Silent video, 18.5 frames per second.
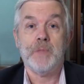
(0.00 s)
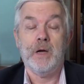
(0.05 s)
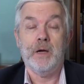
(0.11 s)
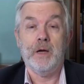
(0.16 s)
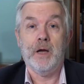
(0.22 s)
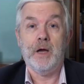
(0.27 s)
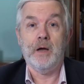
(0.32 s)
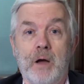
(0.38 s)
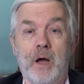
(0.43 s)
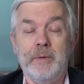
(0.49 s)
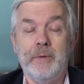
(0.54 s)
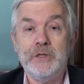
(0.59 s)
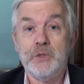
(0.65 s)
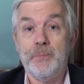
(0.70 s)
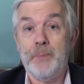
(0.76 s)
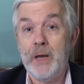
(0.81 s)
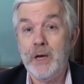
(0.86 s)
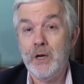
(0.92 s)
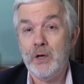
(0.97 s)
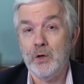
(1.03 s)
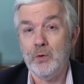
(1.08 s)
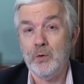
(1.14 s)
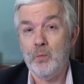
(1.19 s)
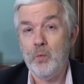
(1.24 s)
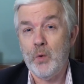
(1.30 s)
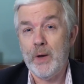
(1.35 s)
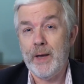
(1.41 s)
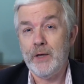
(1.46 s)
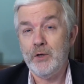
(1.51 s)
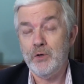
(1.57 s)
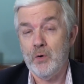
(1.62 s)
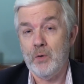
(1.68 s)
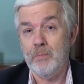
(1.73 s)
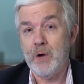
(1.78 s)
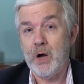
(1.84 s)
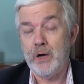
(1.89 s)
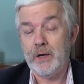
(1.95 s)
Uh, I mean, depending on where
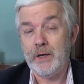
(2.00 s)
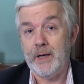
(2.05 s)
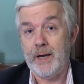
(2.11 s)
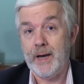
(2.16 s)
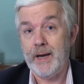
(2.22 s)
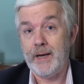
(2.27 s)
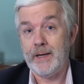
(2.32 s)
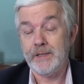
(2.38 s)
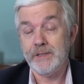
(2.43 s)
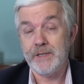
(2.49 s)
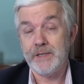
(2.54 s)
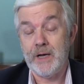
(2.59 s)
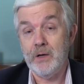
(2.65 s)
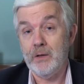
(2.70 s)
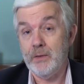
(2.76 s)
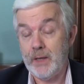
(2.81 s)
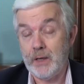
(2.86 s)
your market hangs out,